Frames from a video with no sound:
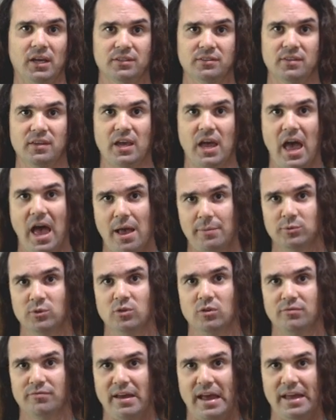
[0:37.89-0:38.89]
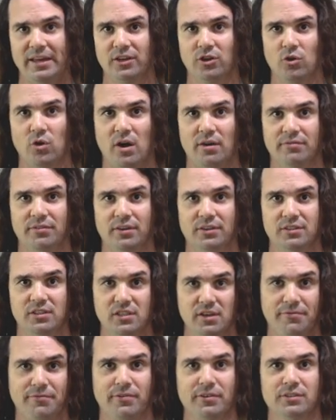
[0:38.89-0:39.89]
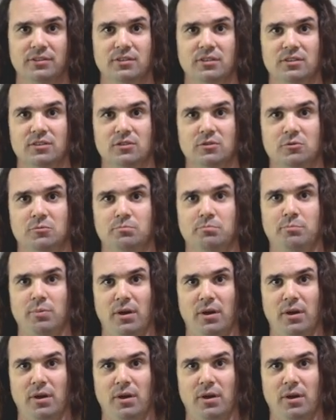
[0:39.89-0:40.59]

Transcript: is the absolute value of the differences,